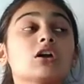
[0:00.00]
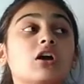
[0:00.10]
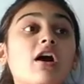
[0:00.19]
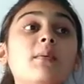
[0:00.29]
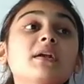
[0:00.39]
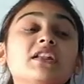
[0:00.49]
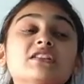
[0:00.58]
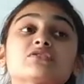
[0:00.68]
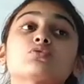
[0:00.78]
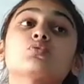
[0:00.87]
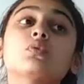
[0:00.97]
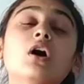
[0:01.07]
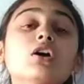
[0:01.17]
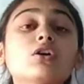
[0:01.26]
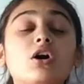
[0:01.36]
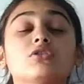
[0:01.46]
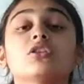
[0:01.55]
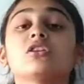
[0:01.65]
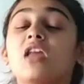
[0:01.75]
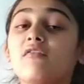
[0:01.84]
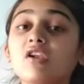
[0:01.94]
Government has to work on
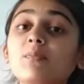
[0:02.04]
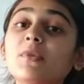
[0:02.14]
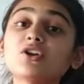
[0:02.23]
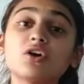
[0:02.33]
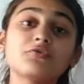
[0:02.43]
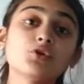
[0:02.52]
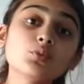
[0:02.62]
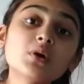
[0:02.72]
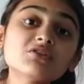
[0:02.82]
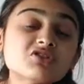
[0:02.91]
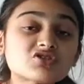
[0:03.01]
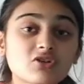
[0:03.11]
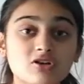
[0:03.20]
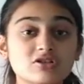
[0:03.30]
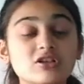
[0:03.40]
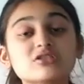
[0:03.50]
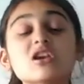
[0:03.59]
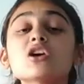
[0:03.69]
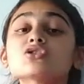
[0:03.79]
the development of human resources